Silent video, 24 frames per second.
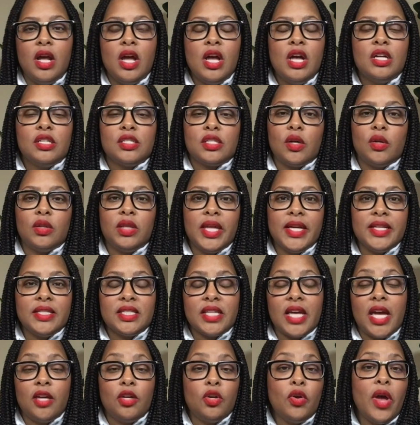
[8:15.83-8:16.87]
so let's say
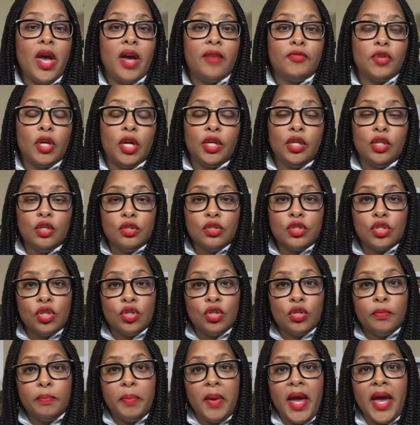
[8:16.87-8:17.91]
you have your YouTube
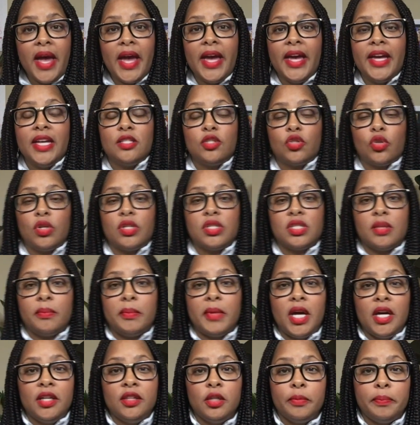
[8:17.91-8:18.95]
page or some
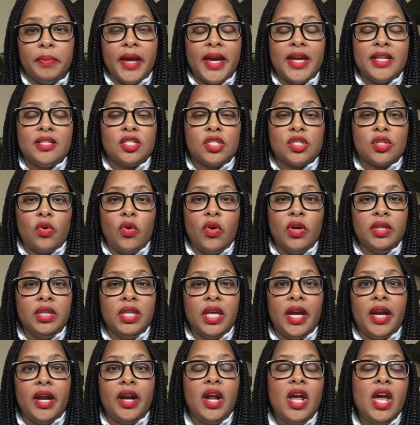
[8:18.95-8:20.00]
other pages on
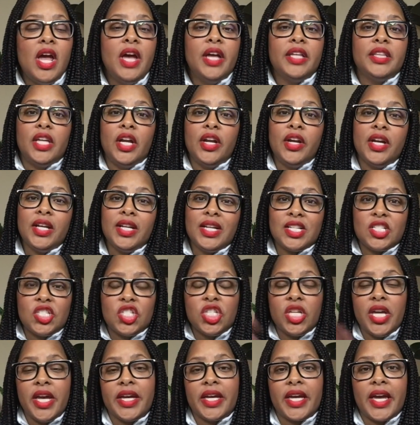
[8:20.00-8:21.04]
there, they're gonna
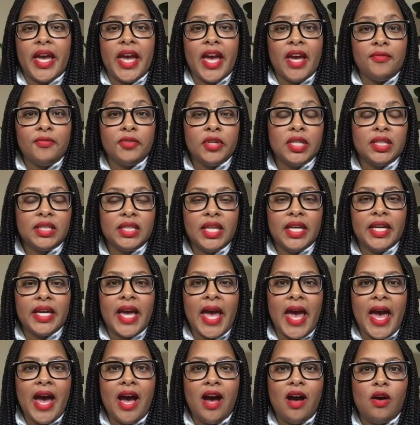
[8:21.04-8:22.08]
check everything
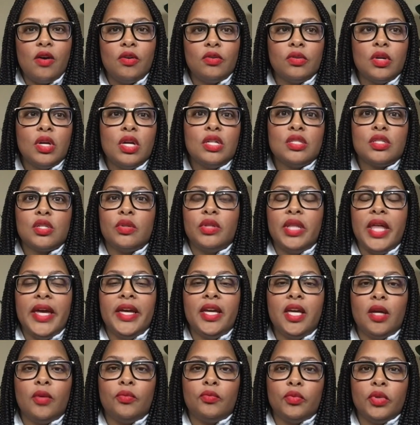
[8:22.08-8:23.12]
out so they
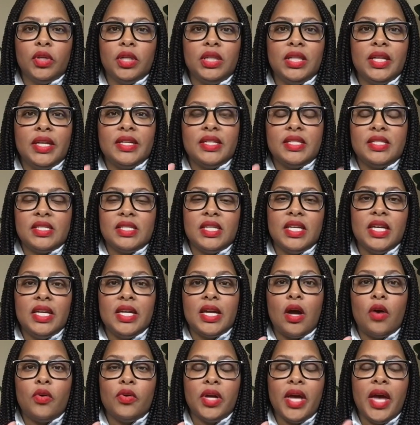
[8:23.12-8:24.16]
can really see,
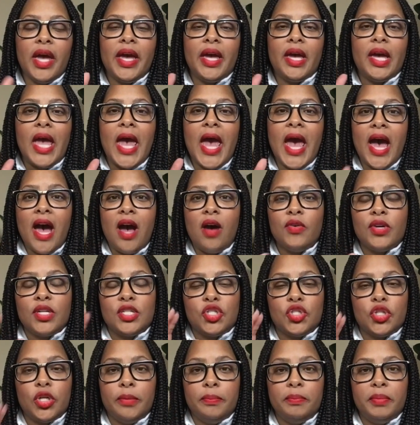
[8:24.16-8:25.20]
okay, how is
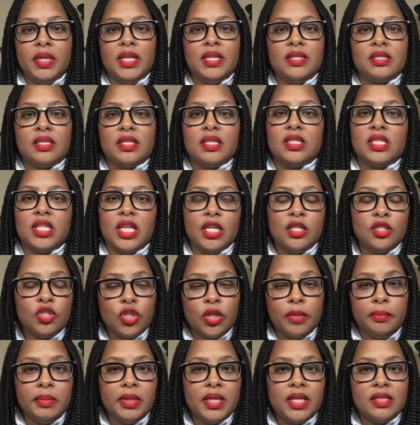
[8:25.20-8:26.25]
your business? Is your
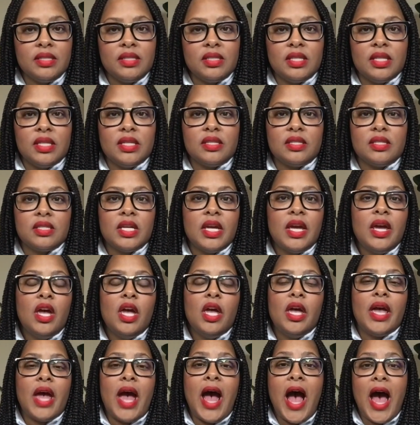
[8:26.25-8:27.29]
business
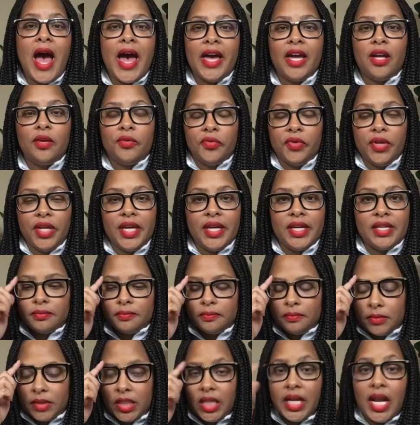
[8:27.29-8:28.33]
high risk?
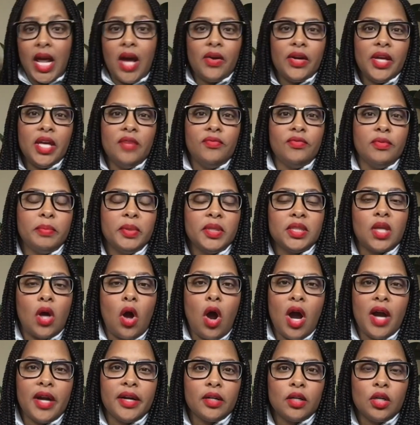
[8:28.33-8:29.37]
And I'll even put the
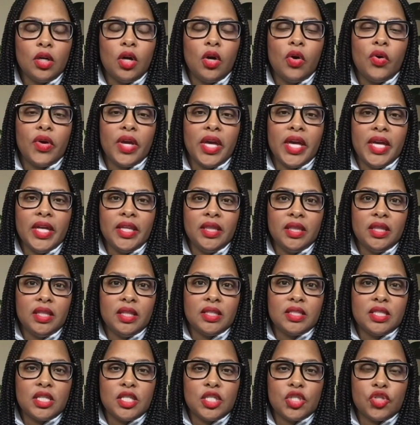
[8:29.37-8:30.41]
article in the
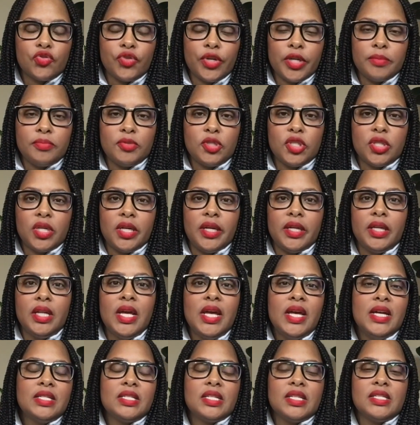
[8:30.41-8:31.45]
description
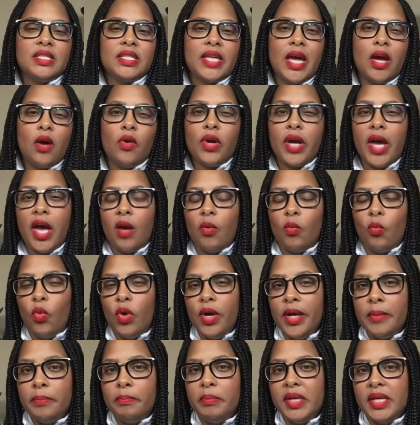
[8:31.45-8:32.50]
to say, okay, what
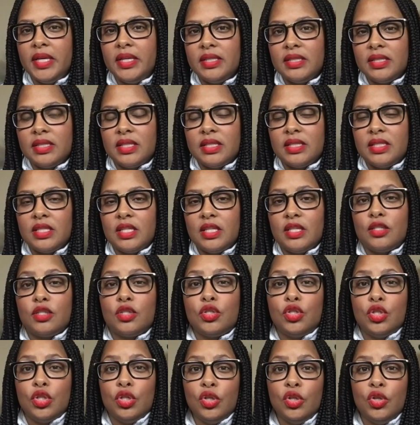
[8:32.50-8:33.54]
businesses
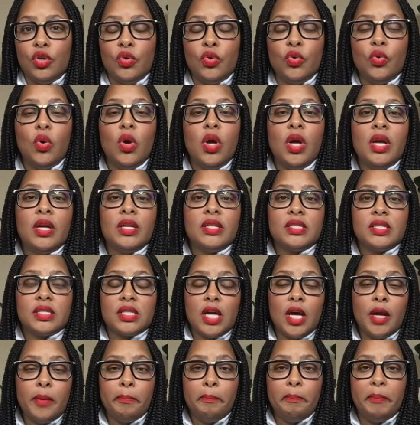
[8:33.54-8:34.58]
do
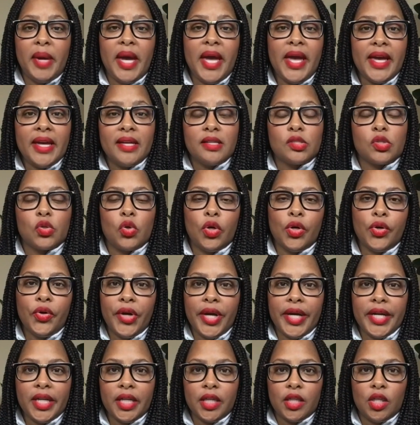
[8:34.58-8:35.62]
some banks or
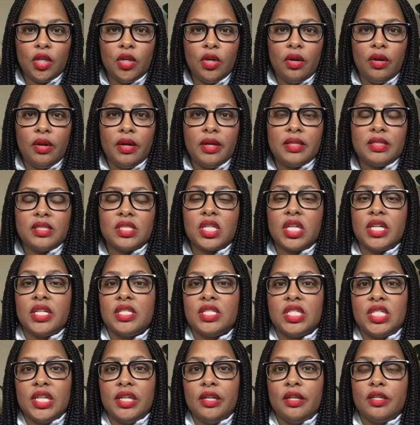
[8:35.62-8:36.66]
credit unions
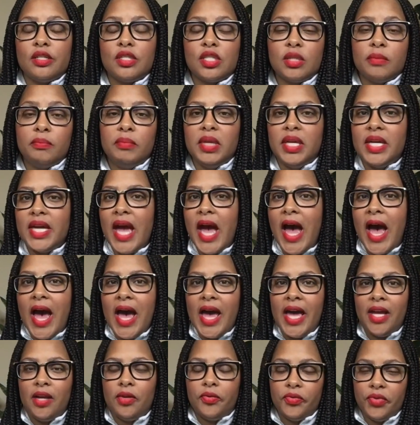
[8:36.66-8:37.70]
consider to be high
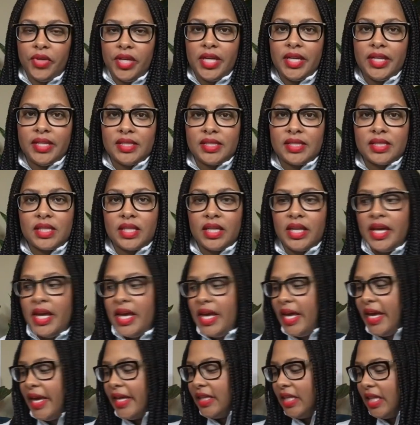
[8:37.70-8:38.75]
risk?
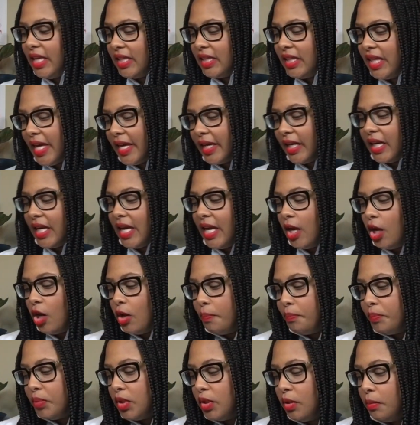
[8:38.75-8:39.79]
And then that can help
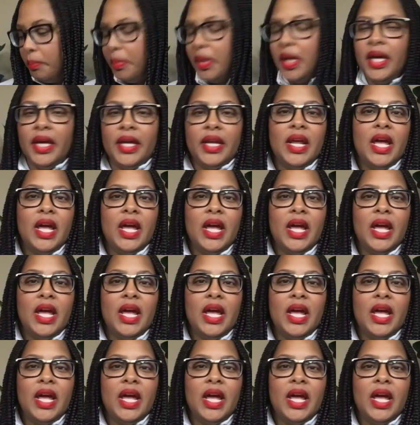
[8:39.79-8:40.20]
you. But